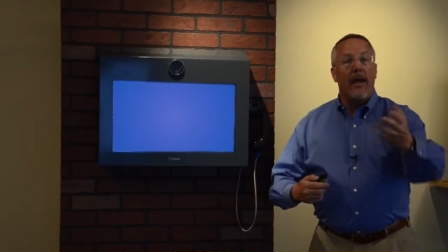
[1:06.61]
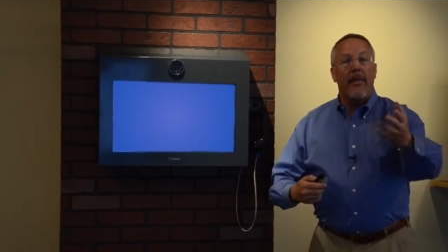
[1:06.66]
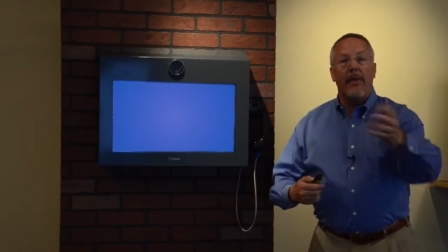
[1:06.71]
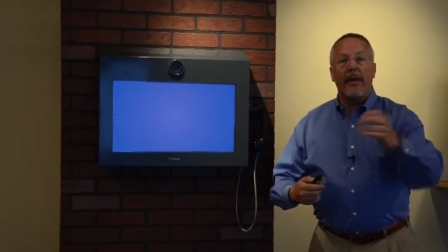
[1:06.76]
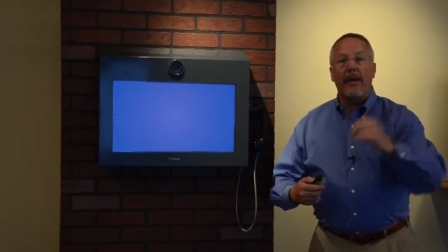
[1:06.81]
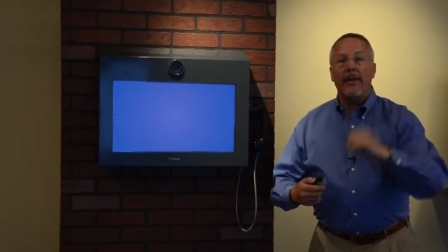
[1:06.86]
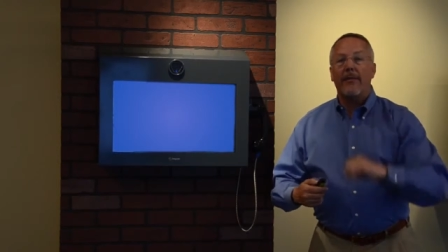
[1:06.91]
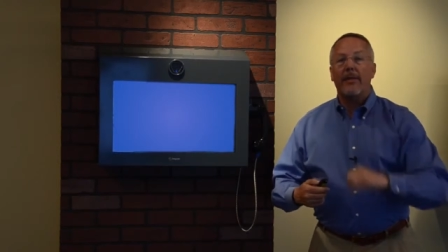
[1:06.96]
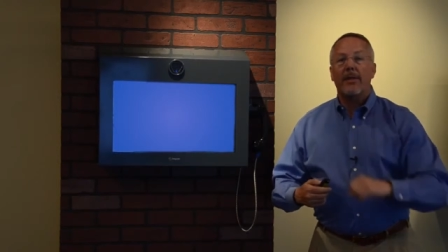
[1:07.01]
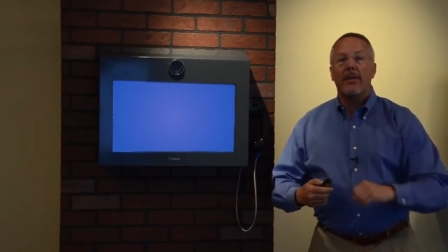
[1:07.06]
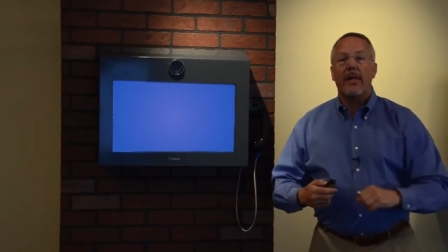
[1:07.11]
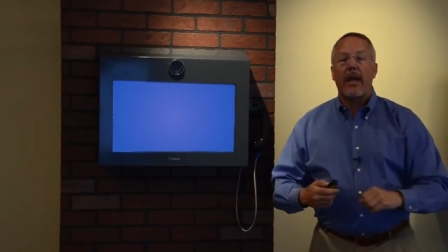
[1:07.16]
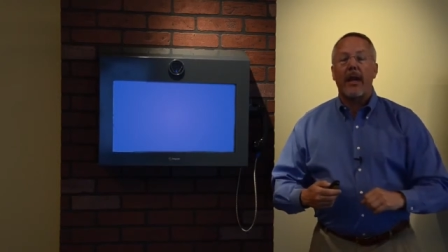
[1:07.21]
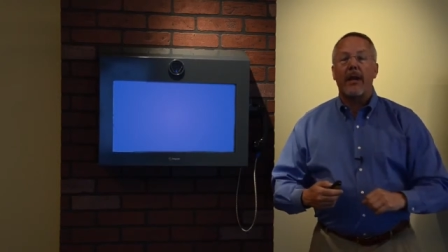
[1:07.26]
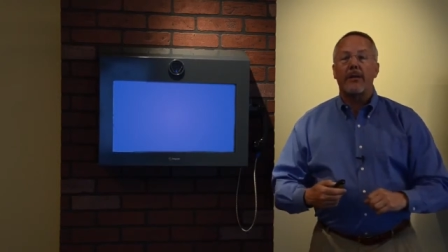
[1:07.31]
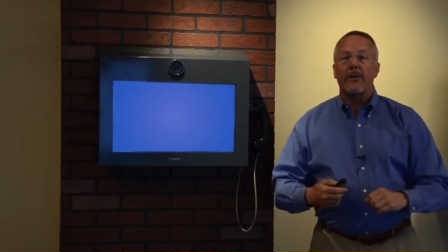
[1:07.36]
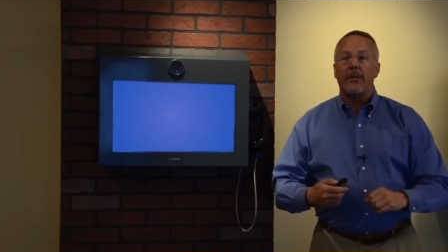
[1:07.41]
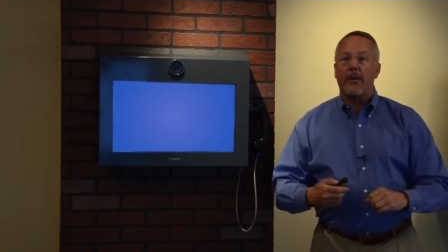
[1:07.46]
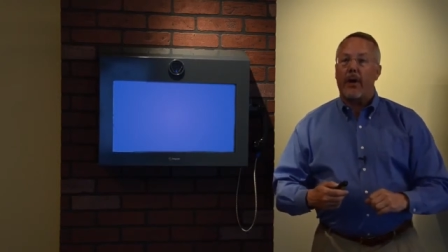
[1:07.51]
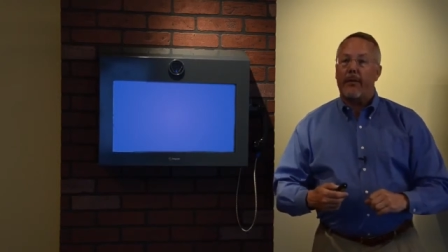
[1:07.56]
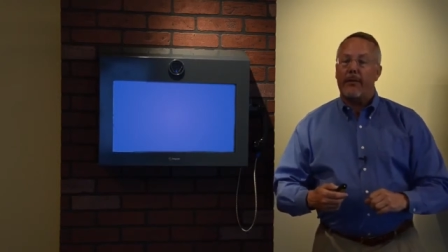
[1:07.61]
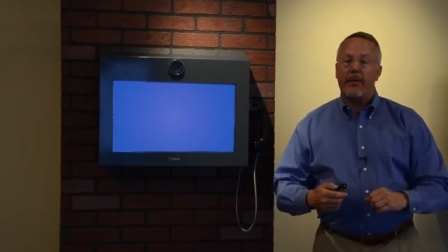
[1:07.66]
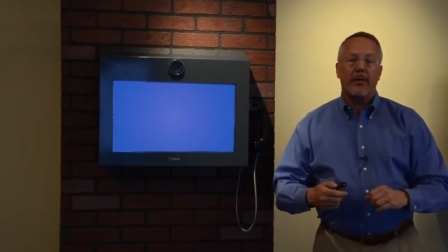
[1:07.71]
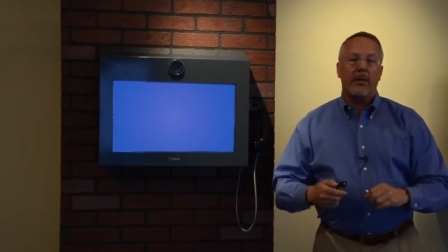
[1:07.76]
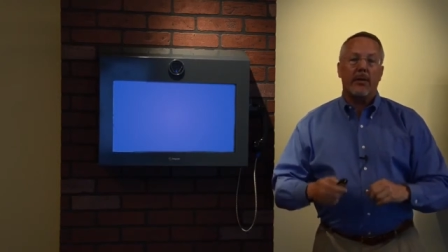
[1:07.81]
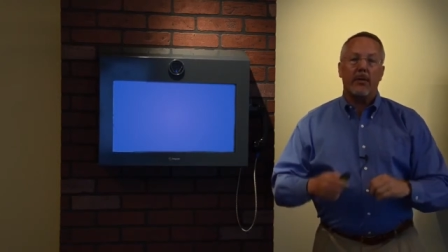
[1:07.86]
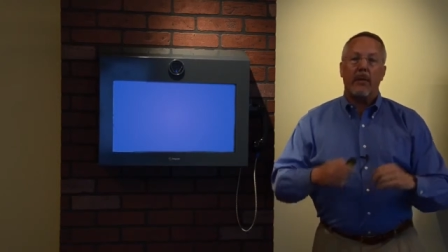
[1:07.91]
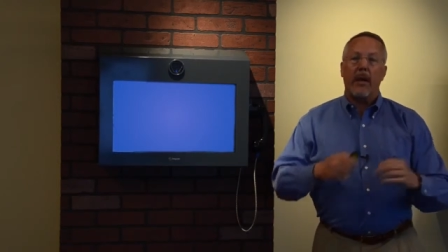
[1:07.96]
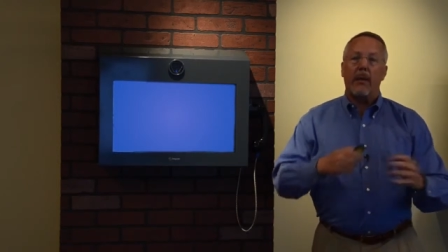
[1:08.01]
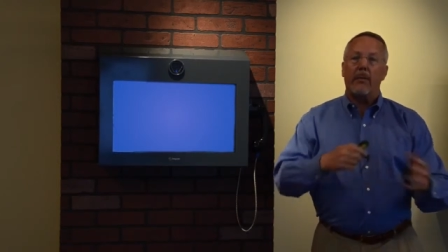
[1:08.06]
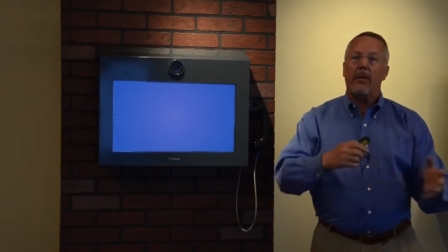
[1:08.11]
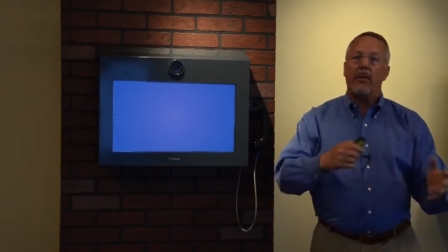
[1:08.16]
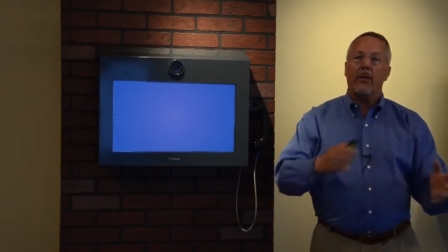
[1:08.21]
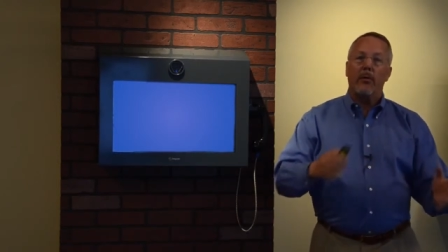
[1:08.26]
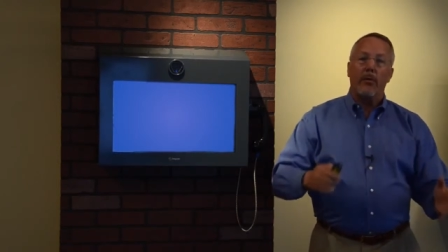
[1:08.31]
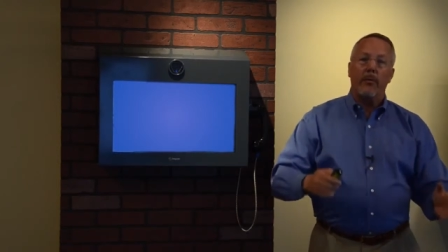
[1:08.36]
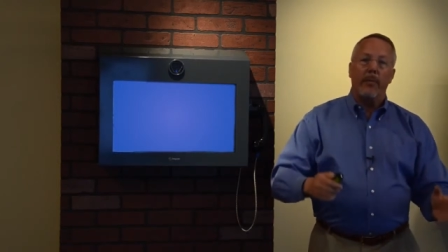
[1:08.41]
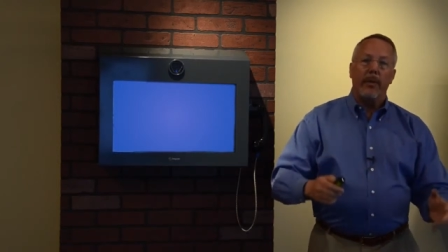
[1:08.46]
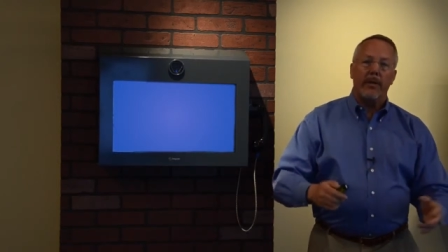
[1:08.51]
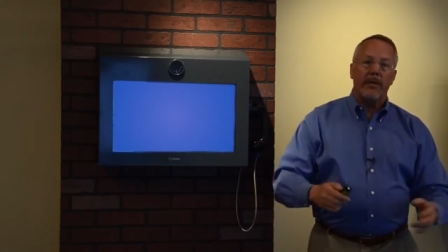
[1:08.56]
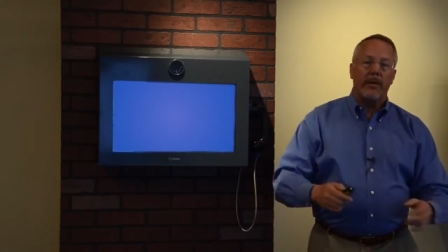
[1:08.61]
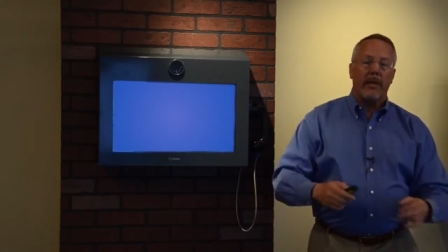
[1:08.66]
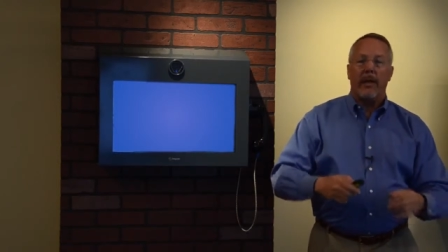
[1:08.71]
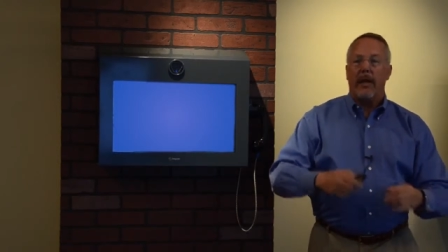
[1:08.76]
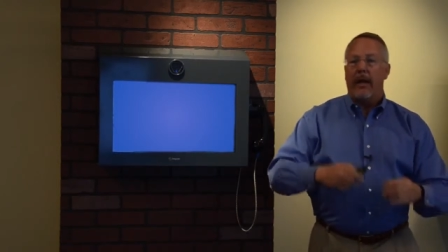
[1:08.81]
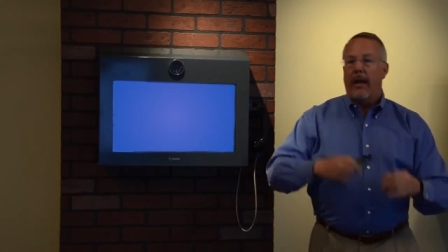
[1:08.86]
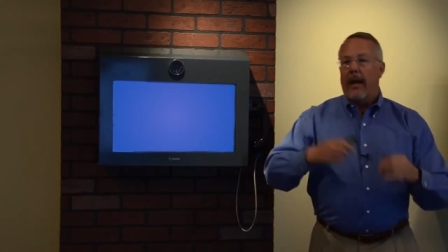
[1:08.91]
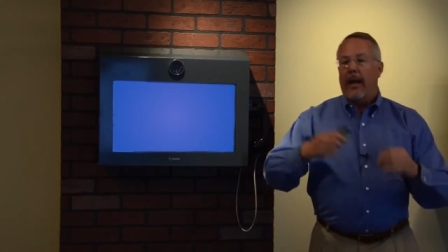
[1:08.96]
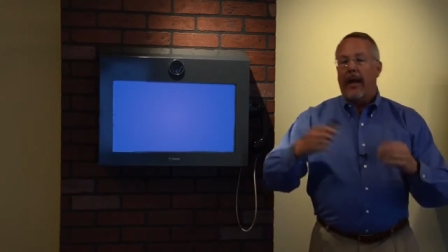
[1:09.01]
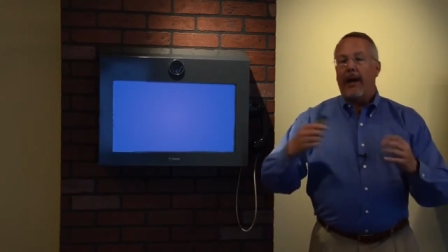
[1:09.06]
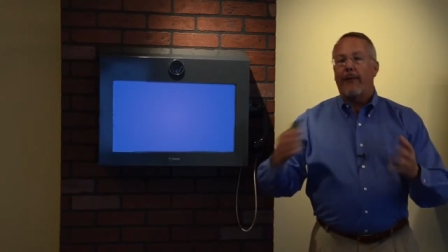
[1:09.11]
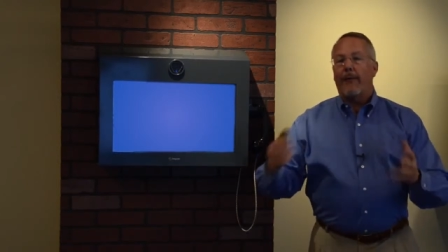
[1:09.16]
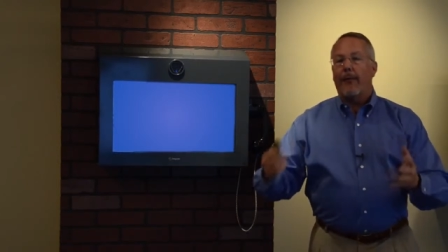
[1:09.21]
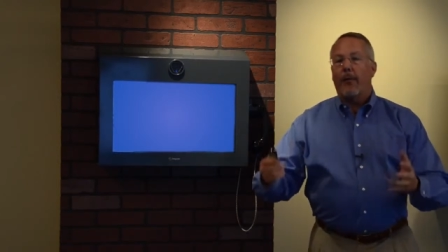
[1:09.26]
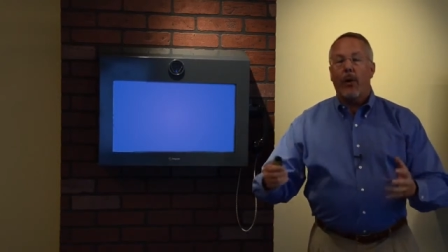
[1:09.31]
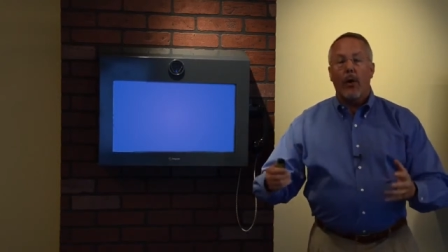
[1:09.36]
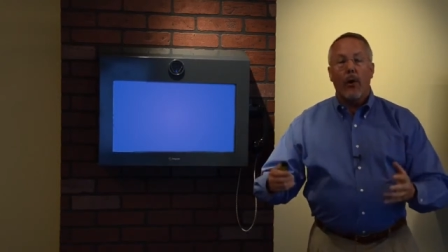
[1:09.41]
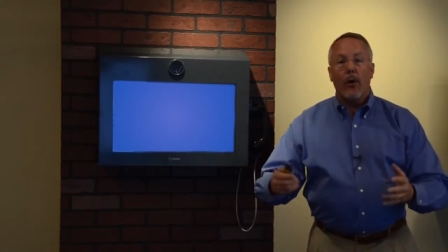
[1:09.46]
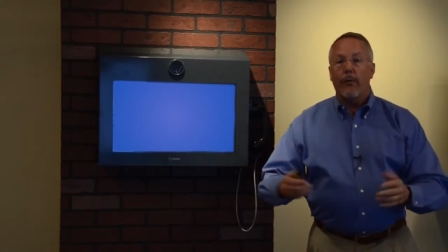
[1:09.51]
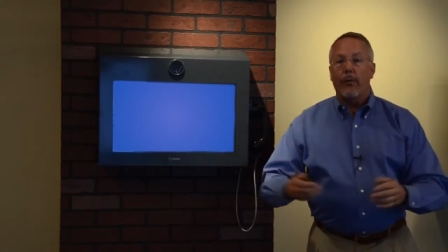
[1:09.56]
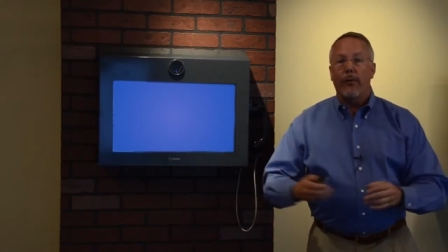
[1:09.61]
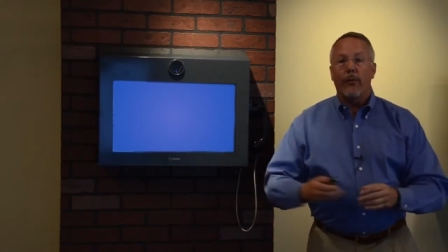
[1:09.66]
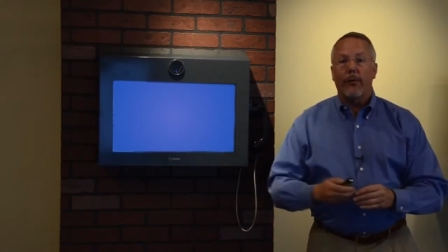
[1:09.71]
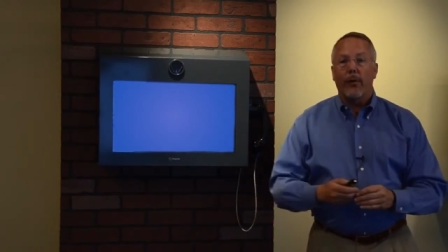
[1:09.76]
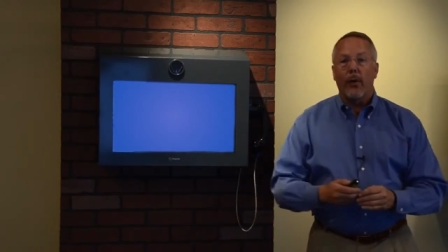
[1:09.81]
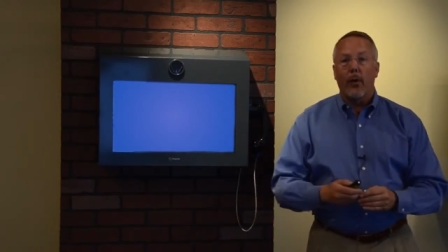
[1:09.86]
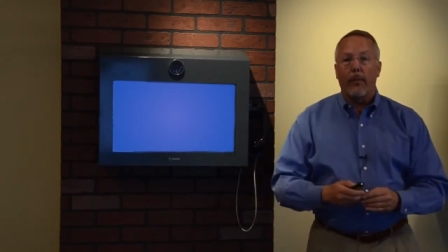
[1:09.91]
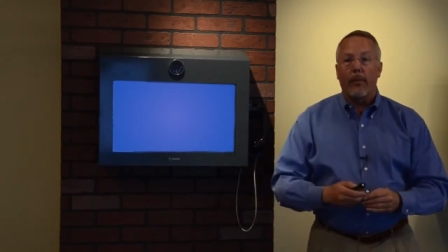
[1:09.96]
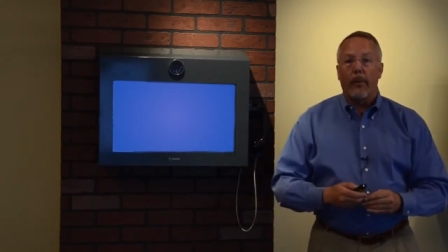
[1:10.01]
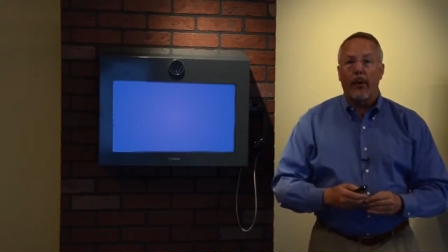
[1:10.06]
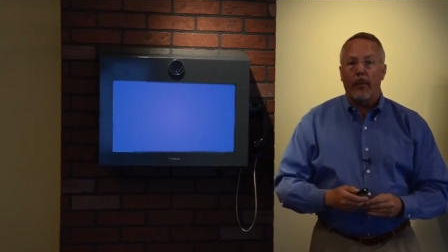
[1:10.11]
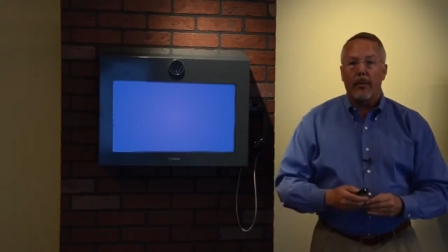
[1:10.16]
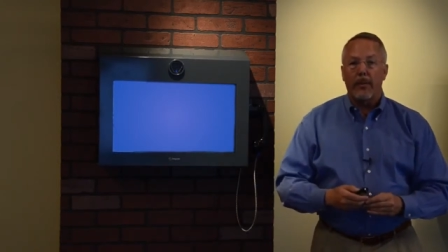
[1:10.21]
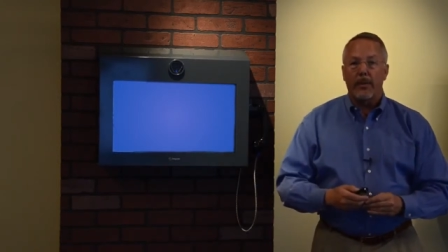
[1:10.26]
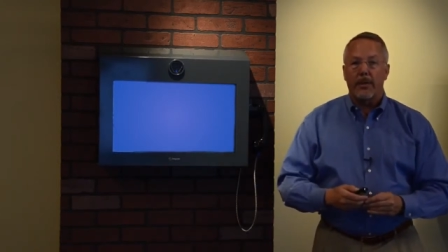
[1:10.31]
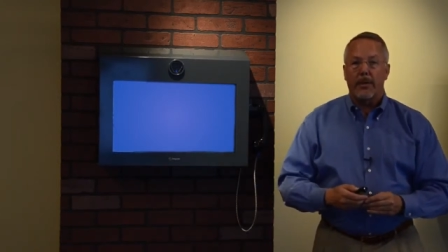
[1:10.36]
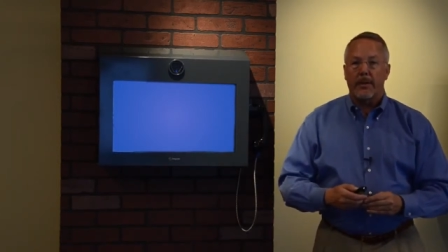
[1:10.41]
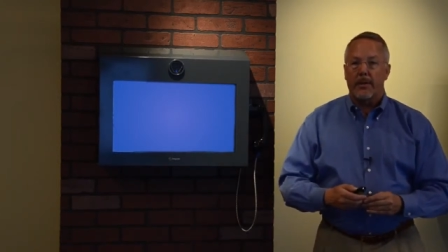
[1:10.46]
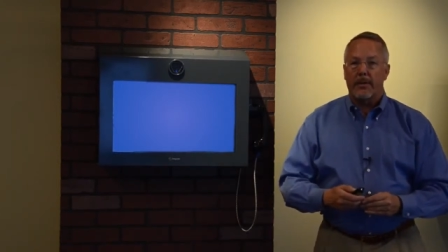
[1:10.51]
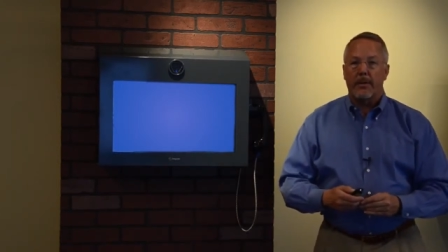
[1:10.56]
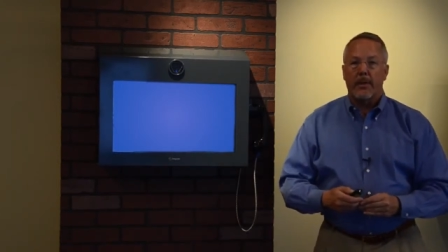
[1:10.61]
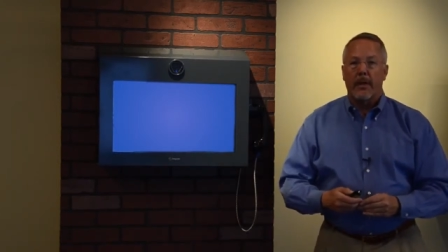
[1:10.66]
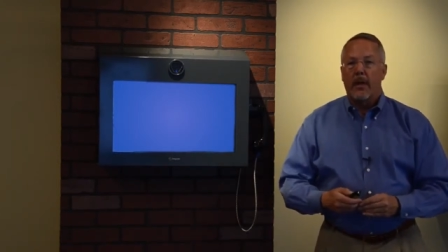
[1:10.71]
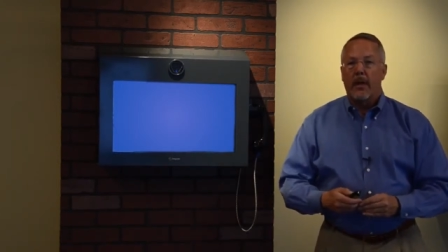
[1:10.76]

Think of a sales office that's maybe too busy, and for overflow purposes